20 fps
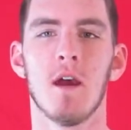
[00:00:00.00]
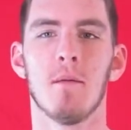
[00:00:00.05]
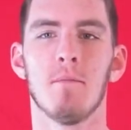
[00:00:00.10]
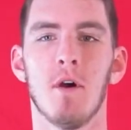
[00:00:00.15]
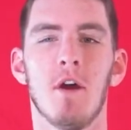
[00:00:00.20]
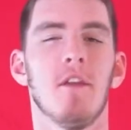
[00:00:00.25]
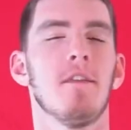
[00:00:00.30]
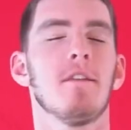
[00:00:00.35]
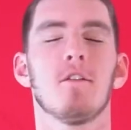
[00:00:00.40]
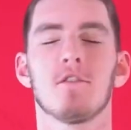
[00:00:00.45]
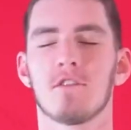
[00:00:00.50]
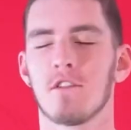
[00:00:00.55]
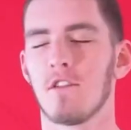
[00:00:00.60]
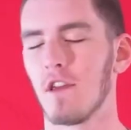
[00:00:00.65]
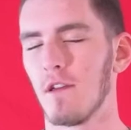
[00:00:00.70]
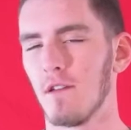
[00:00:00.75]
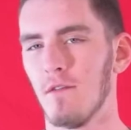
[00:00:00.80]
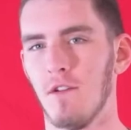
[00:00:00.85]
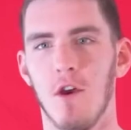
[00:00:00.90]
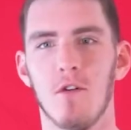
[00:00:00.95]
But those are
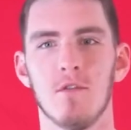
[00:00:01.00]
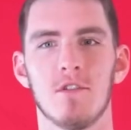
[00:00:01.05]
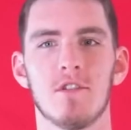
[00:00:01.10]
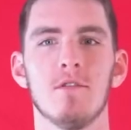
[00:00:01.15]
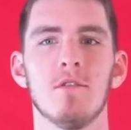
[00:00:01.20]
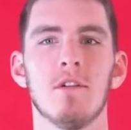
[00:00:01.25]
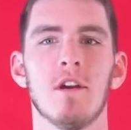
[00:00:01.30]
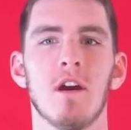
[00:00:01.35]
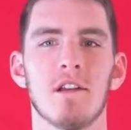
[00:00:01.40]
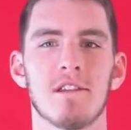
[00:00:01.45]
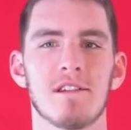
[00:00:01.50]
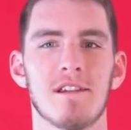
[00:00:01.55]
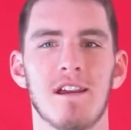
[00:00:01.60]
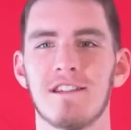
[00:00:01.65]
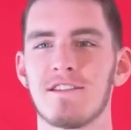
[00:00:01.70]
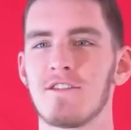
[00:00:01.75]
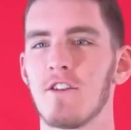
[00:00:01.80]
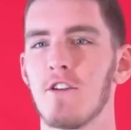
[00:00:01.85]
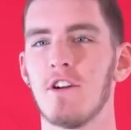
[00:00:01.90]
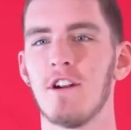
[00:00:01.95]
the go-to guns. I
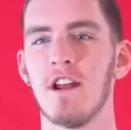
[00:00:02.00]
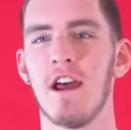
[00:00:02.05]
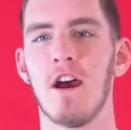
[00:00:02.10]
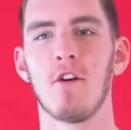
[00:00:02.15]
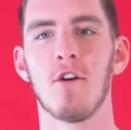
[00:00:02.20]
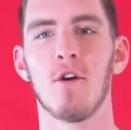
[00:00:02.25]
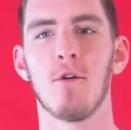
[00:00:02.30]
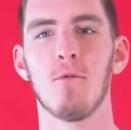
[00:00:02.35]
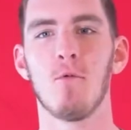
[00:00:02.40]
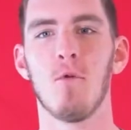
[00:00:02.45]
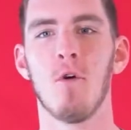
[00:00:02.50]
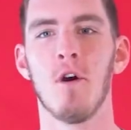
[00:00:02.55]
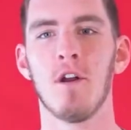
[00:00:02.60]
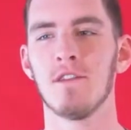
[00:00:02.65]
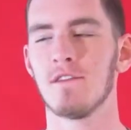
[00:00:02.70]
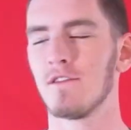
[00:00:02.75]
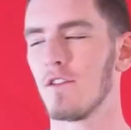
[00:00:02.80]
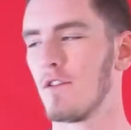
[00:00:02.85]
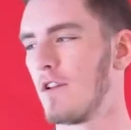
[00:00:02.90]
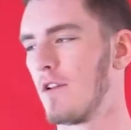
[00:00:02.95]
started out on
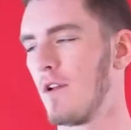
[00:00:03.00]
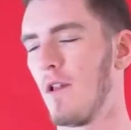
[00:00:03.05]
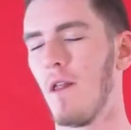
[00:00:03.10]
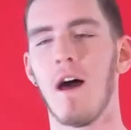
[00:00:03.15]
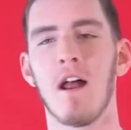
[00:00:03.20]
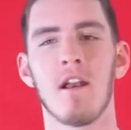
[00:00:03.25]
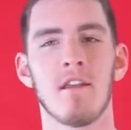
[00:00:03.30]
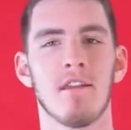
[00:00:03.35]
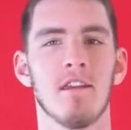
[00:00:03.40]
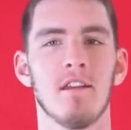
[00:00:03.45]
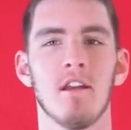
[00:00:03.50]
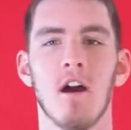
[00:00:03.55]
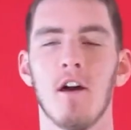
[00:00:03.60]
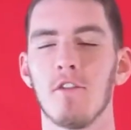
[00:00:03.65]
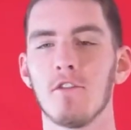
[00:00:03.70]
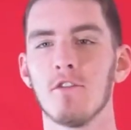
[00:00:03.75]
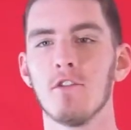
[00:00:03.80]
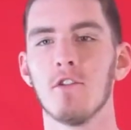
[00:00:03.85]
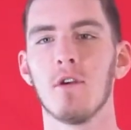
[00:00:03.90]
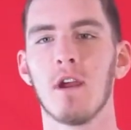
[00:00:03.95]
one, so did a lot of the
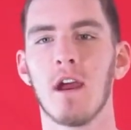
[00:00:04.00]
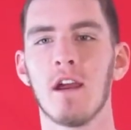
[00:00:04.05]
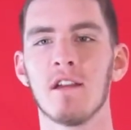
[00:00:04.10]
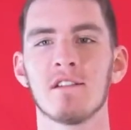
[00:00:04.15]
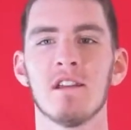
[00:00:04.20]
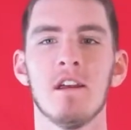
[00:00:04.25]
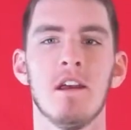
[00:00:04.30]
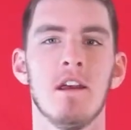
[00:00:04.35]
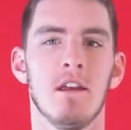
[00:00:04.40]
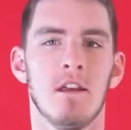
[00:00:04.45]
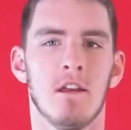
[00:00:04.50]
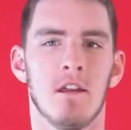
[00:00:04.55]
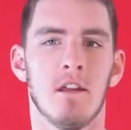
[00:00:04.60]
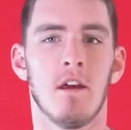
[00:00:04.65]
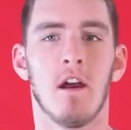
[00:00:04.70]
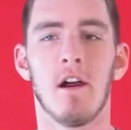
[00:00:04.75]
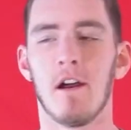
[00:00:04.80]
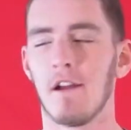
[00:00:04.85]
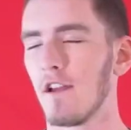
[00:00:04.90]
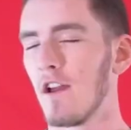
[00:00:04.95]
other new guys.
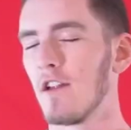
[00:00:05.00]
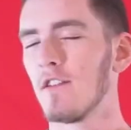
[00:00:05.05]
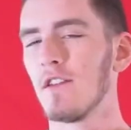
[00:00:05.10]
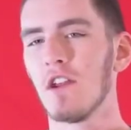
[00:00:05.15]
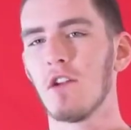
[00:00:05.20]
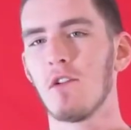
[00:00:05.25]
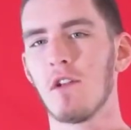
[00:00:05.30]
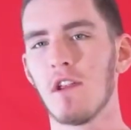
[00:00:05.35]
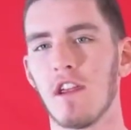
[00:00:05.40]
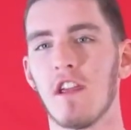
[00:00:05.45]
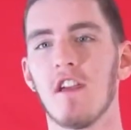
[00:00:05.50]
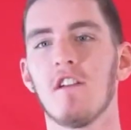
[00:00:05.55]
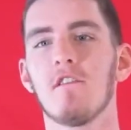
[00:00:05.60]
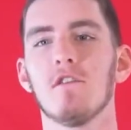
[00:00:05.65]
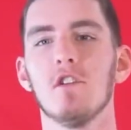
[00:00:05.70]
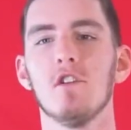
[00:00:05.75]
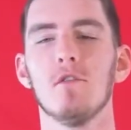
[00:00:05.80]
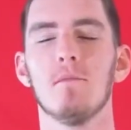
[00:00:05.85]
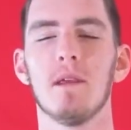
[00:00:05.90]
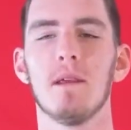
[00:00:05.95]
A gun that you can give
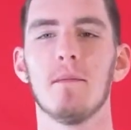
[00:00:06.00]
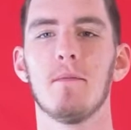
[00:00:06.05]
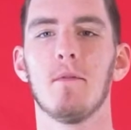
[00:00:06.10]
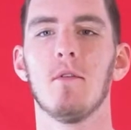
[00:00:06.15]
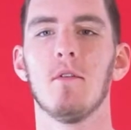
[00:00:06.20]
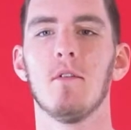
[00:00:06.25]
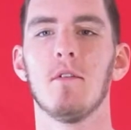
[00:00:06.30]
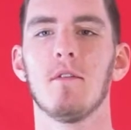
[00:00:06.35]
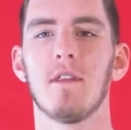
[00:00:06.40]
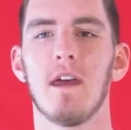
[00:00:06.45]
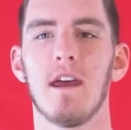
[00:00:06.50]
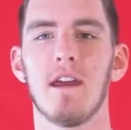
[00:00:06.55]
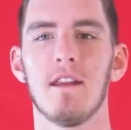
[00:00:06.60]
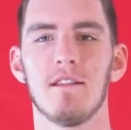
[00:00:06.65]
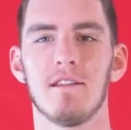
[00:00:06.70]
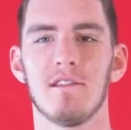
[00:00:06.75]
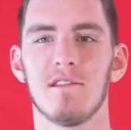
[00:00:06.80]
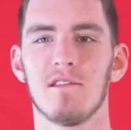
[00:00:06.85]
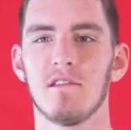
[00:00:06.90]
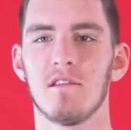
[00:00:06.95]
new people
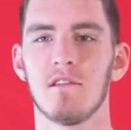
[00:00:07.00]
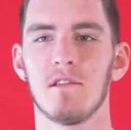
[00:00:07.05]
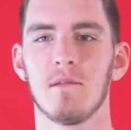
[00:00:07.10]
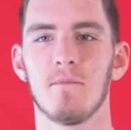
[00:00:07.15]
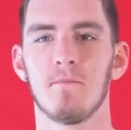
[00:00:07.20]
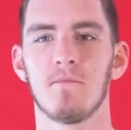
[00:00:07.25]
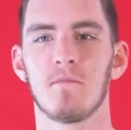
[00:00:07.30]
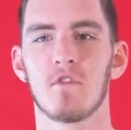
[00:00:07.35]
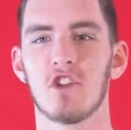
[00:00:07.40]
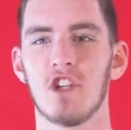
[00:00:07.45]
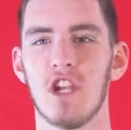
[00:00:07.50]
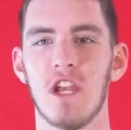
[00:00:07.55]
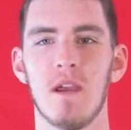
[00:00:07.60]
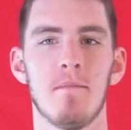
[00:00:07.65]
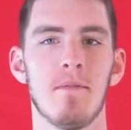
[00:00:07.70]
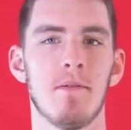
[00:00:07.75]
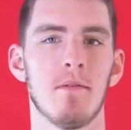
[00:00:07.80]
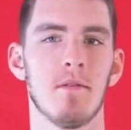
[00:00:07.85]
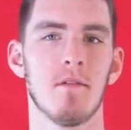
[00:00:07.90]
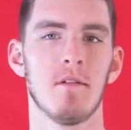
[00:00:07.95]
that is
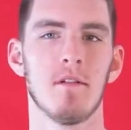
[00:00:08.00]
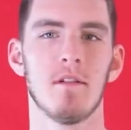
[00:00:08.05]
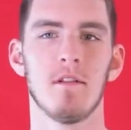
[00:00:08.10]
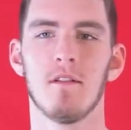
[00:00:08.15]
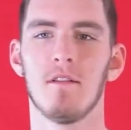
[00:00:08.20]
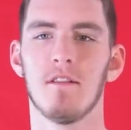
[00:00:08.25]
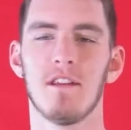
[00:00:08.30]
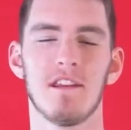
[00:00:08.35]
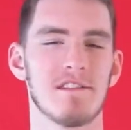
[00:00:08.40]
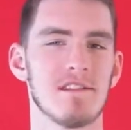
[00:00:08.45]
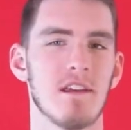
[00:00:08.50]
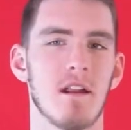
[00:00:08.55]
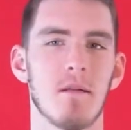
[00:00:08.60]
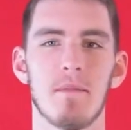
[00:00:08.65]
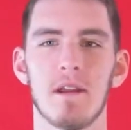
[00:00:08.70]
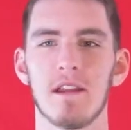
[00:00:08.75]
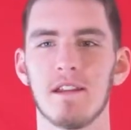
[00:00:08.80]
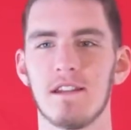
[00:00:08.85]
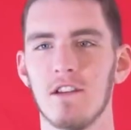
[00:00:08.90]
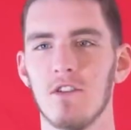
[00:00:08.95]
cheap. It's not a
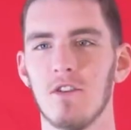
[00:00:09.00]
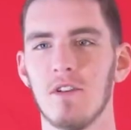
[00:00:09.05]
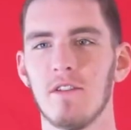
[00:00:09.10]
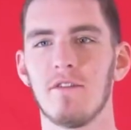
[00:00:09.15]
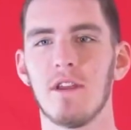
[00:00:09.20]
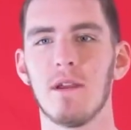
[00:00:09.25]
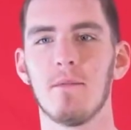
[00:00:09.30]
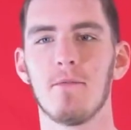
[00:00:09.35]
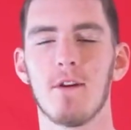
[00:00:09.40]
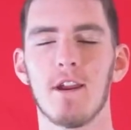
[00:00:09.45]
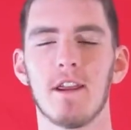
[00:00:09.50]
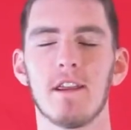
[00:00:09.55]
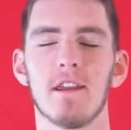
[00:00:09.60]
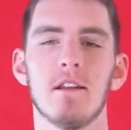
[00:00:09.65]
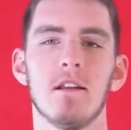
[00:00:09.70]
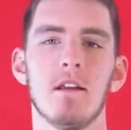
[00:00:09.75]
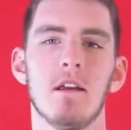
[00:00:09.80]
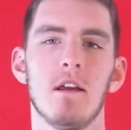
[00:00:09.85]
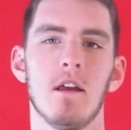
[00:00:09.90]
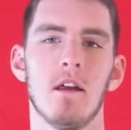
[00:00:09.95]
big deal if they break
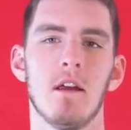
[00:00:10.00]
it.